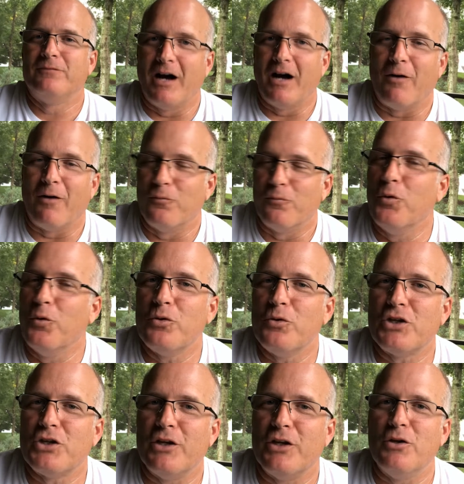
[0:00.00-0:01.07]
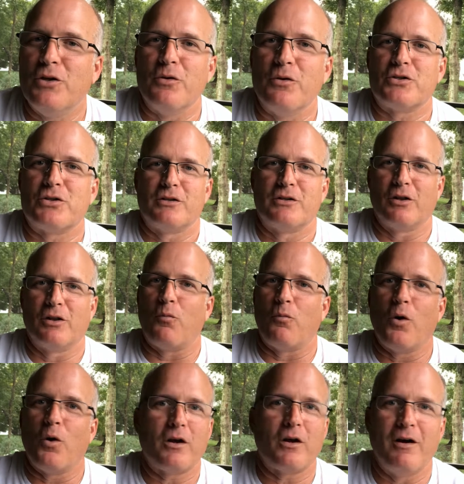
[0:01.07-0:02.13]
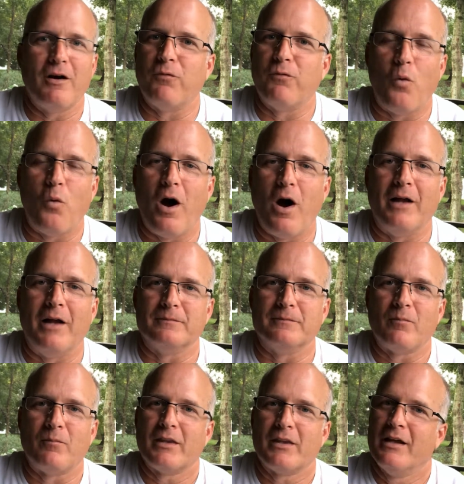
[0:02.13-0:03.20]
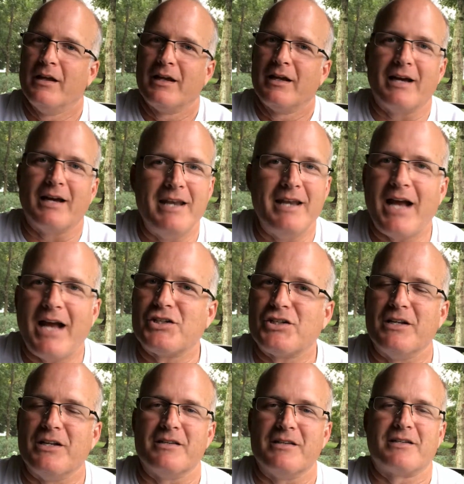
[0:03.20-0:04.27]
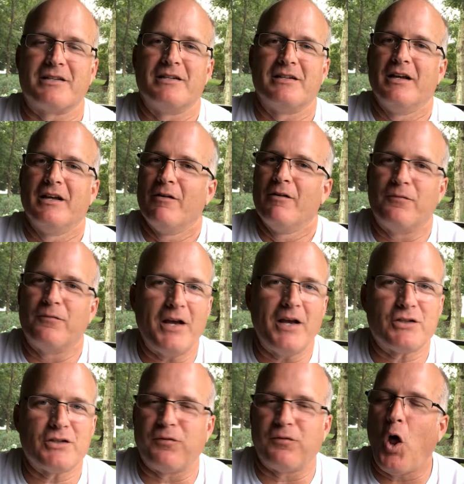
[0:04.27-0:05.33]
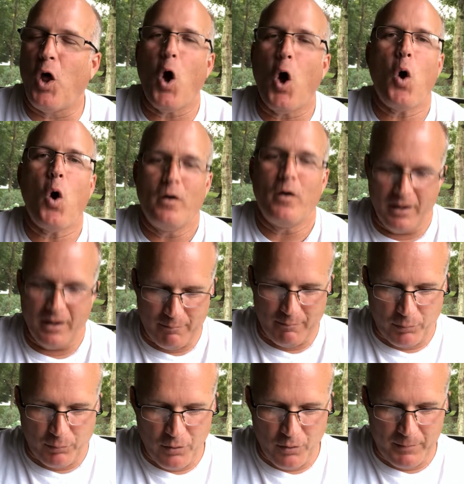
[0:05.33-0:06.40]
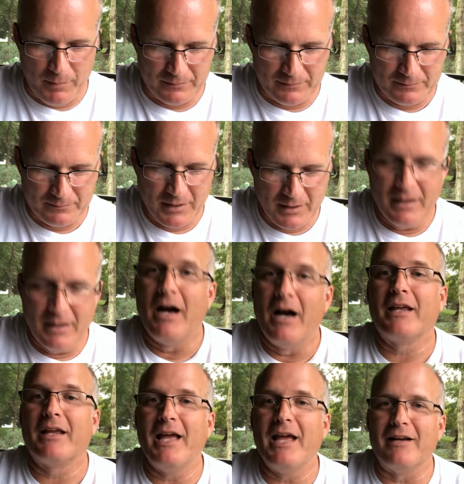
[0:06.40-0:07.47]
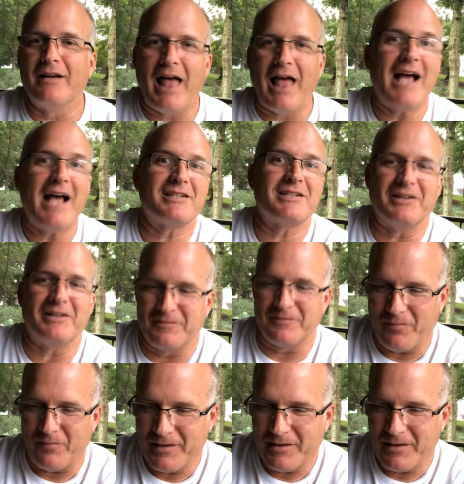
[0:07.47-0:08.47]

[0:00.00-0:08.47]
uh, rules in use, the work of one, connections, fixed flow, and improvement. Again, lastly,